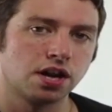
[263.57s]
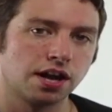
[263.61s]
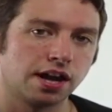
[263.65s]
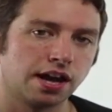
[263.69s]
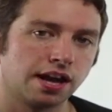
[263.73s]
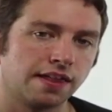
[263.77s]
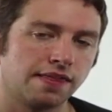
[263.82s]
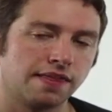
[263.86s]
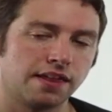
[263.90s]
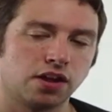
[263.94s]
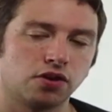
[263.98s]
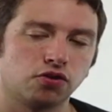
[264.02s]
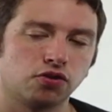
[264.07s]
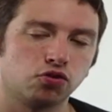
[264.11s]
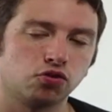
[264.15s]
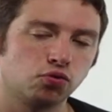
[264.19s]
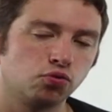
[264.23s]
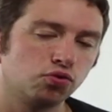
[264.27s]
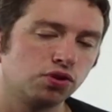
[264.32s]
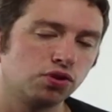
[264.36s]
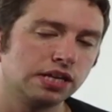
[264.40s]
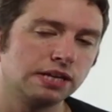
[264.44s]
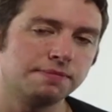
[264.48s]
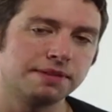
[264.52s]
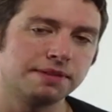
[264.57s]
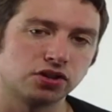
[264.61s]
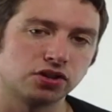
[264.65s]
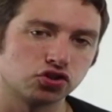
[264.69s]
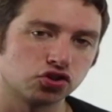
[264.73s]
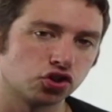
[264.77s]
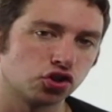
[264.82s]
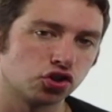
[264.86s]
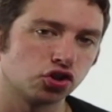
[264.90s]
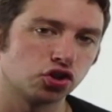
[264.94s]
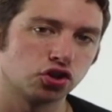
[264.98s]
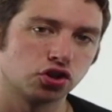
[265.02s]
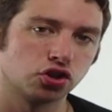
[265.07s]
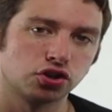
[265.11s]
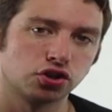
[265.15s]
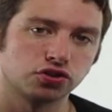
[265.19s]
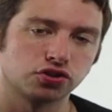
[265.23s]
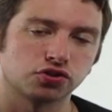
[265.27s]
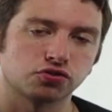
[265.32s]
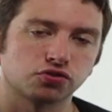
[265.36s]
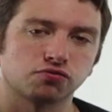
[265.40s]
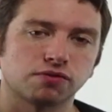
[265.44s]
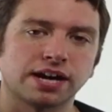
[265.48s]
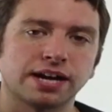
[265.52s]
And then to D major.
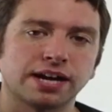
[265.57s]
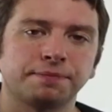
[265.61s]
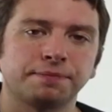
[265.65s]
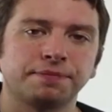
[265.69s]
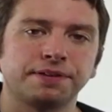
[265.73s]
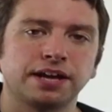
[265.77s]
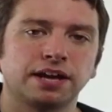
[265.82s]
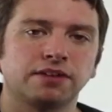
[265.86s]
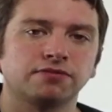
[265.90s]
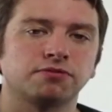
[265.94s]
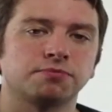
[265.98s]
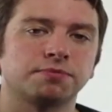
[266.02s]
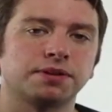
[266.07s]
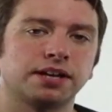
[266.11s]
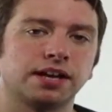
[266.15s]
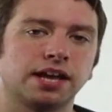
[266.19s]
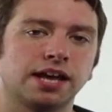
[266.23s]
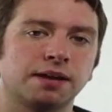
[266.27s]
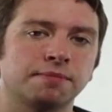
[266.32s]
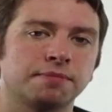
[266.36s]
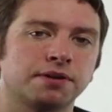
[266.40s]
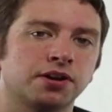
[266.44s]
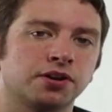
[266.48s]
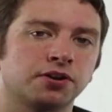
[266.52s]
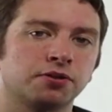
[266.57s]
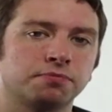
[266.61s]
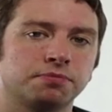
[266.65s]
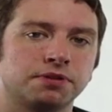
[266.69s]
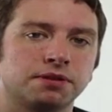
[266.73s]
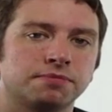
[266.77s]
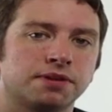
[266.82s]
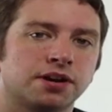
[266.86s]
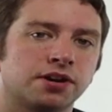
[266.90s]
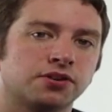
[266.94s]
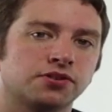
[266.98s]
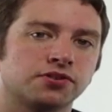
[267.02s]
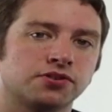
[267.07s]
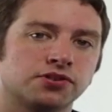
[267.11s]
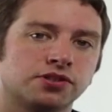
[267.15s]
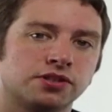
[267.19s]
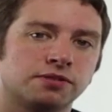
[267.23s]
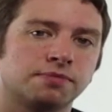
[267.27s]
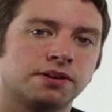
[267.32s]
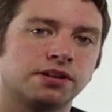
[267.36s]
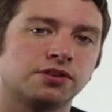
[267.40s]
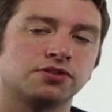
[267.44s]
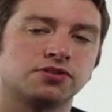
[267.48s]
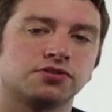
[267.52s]
Just right up the alphabet. A minor, B minor, C
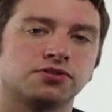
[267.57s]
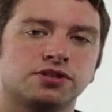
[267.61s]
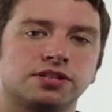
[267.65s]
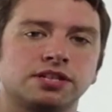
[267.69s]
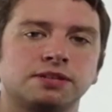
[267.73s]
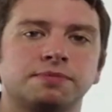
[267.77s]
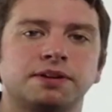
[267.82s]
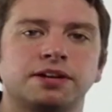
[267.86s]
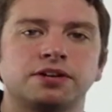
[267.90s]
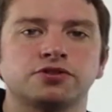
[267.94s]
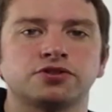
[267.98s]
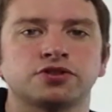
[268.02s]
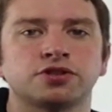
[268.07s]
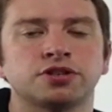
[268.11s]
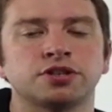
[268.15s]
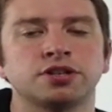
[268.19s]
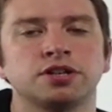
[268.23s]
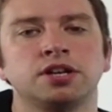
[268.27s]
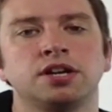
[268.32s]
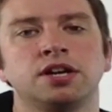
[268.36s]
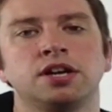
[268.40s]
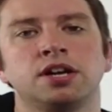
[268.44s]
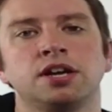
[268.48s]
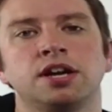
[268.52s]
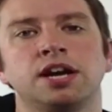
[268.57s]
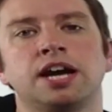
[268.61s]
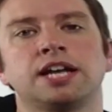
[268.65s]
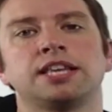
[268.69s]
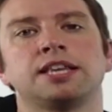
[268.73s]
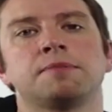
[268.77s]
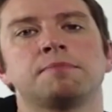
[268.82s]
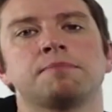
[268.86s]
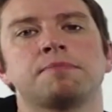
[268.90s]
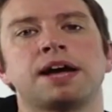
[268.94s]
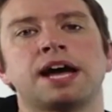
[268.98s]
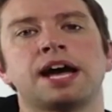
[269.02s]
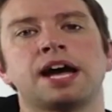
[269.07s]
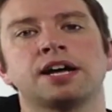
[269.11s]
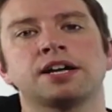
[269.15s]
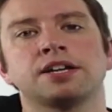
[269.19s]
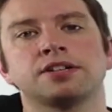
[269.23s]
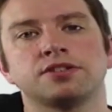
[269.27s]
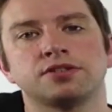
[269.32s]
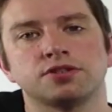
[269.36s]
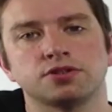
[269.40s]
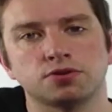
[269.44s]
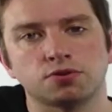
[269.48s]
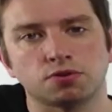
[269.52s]
major, D major, and then back
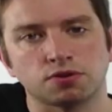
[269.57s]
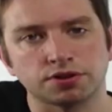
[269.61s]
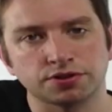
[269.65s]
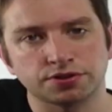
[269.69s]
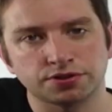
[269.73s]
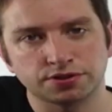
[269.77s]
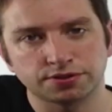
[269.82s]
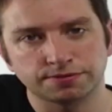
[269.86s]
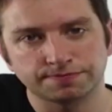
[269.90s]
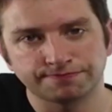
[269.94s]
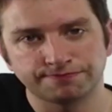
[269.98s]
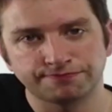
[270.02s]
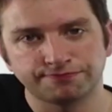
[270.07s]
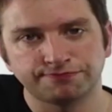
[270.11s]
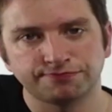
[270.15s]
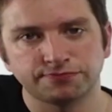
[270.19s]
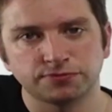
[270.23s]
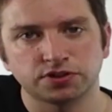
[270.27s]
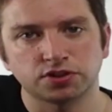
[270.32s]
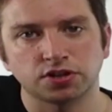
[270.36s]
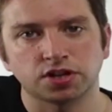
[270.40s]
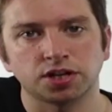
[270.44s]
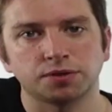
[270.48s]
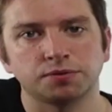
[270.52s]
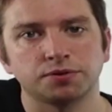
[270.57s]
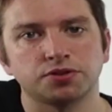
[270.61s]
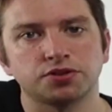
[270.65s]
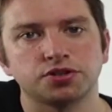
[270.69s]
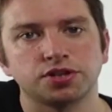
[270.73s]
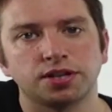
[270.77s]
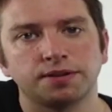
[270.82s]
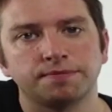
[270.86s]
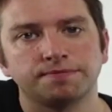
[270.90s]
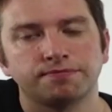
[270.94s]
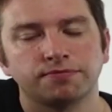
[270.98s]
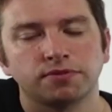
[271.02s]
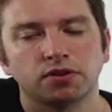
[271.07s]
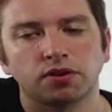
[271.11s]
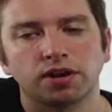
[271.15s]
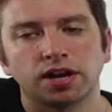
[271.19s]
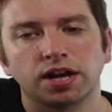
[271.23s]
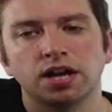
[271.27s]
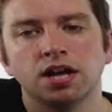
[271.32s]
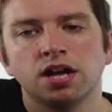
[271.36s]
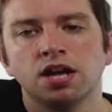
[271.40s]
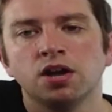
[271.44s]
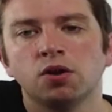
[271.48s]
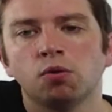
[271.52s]
to the chorus, starting with G. Okay.
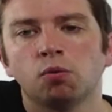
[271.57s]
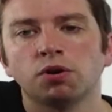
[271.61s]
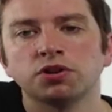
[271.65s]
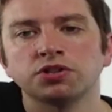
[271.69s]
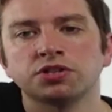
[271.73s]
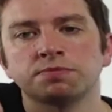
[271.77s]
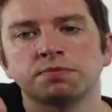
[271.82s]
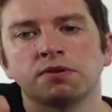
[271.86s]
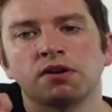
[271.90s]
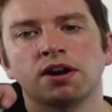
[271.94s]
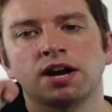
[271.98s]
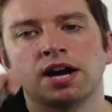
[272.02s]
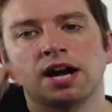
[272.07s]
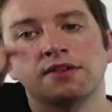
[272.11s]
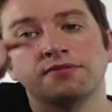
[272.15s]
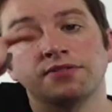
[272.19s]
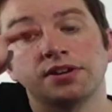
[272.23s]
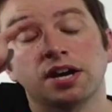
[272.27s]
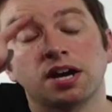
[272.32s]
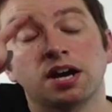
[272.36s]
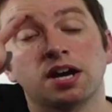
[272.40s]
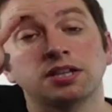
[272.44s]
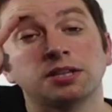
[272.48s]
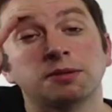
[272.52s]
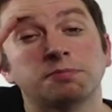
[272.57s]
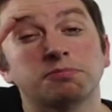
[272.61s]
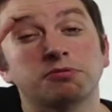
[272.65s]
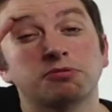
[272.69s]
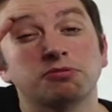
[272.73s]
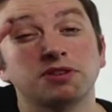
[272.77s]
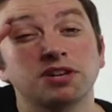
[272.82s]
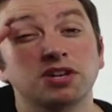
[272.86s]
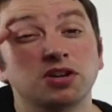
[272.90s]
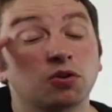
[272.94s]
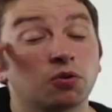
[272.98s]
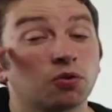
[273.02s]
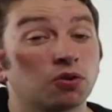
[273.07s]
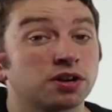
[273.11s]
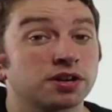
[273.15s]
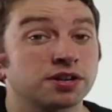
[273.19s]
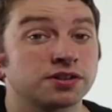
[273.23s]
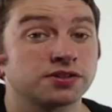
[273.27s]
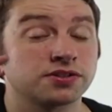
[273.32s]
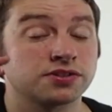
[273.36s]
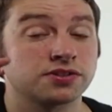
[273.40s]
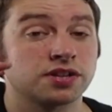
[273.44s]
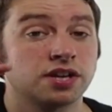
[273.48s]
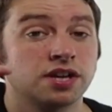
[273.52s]
One small caveat on the
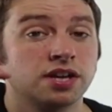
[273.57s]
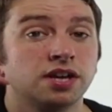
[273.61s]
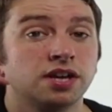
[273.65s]
pre-chorus.